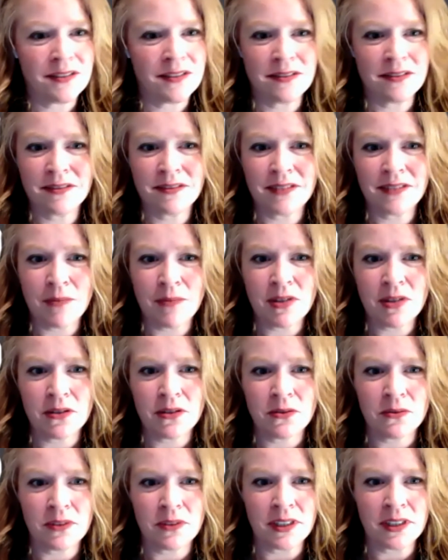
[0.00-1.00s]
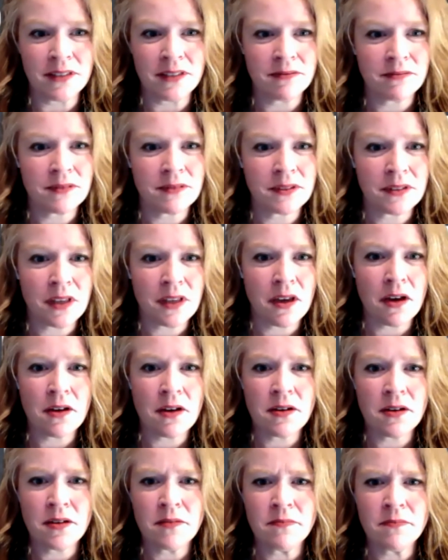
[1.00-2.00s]
Absolutely.
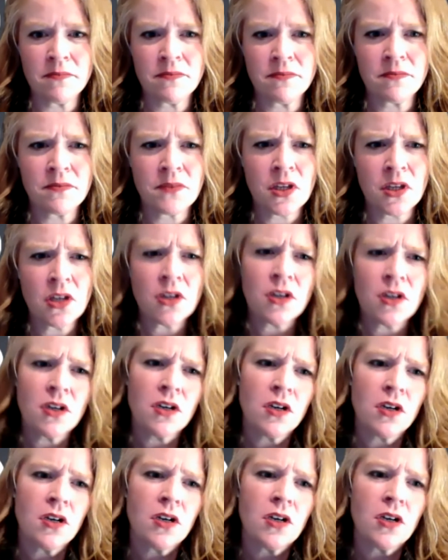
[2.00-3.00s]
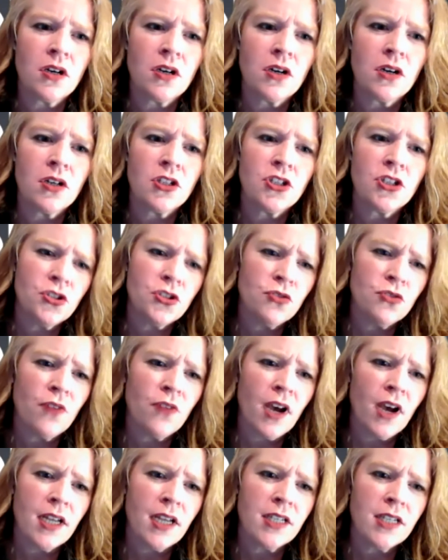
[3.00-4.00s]
Um, do you
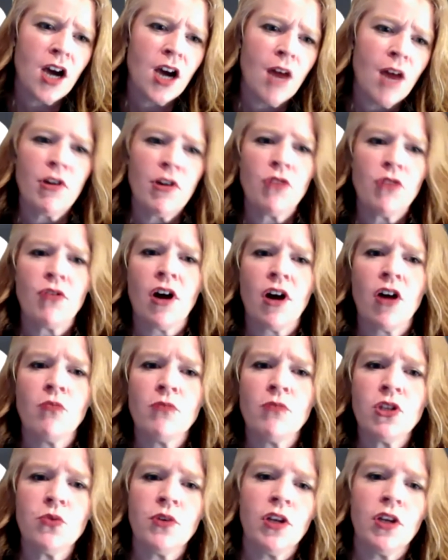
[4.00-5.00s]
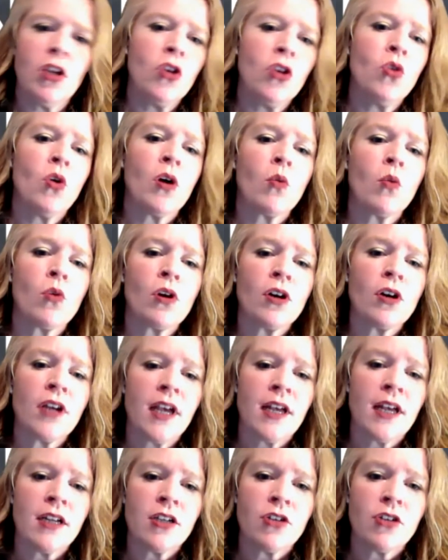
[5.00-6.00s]
find common ground between your work
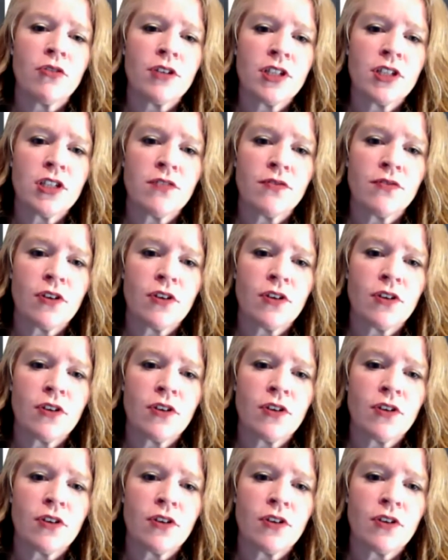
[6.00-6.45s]
and Christopher